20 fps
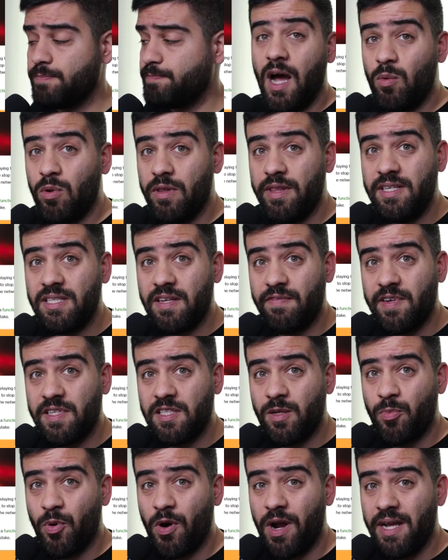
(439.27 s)
How will this affect
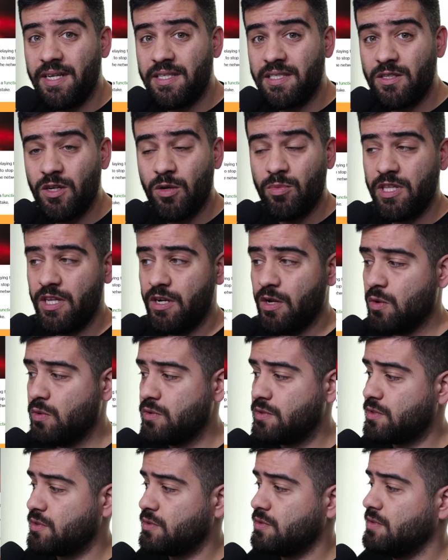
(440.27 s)
the price? Nobody
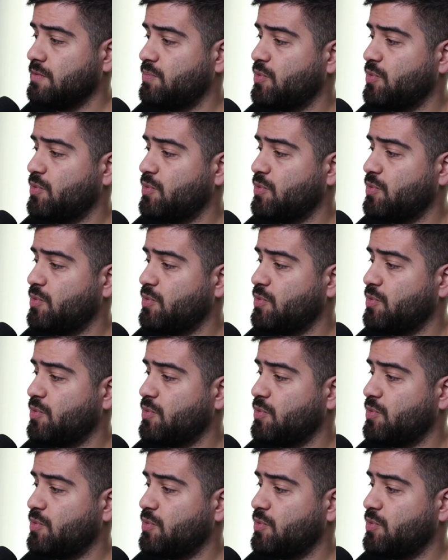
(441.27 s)
knows.